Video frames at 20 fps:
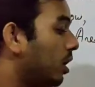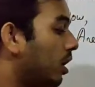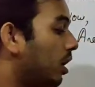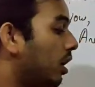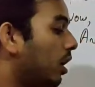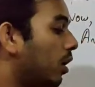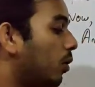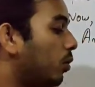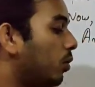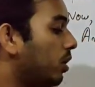
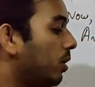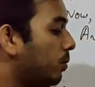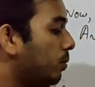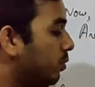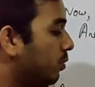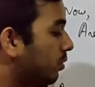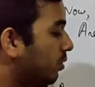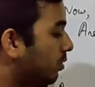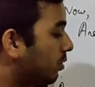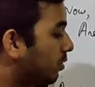We have
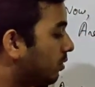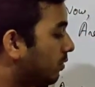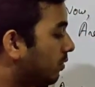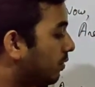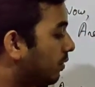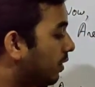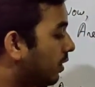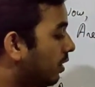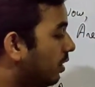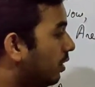to
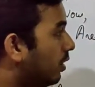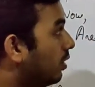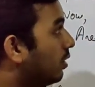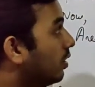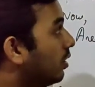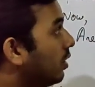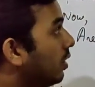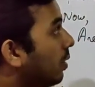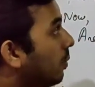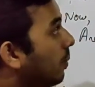
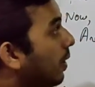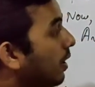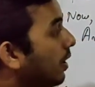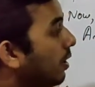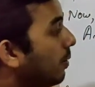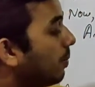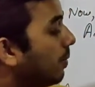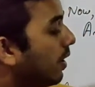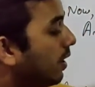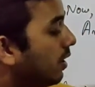
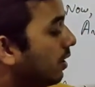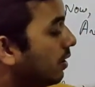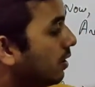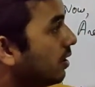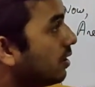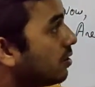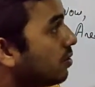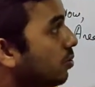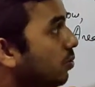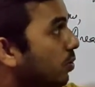multiply
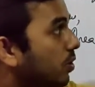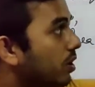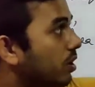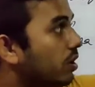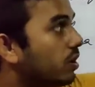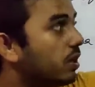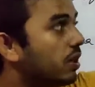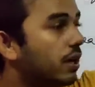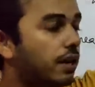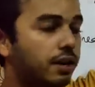this with
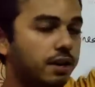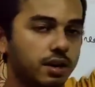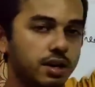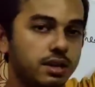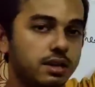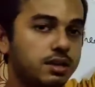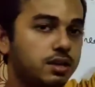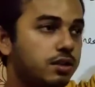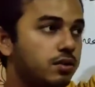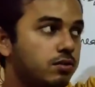the
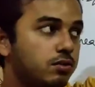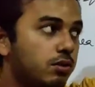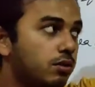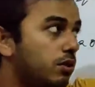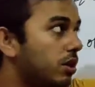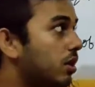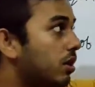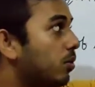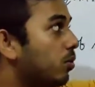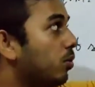rate, so
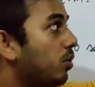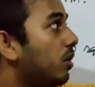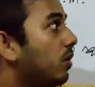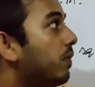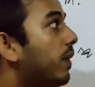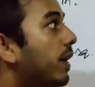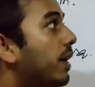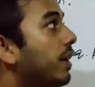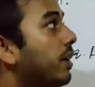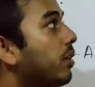that we will
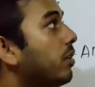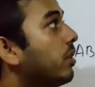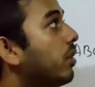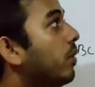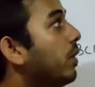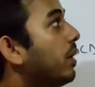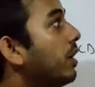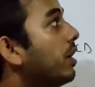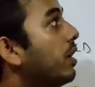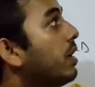find out
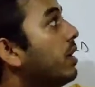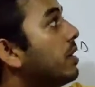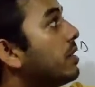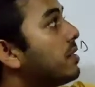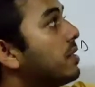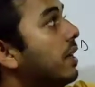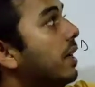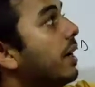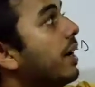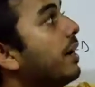our
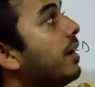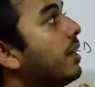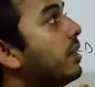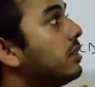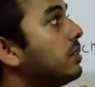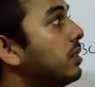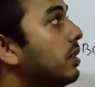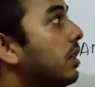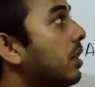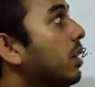second
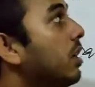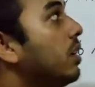answer.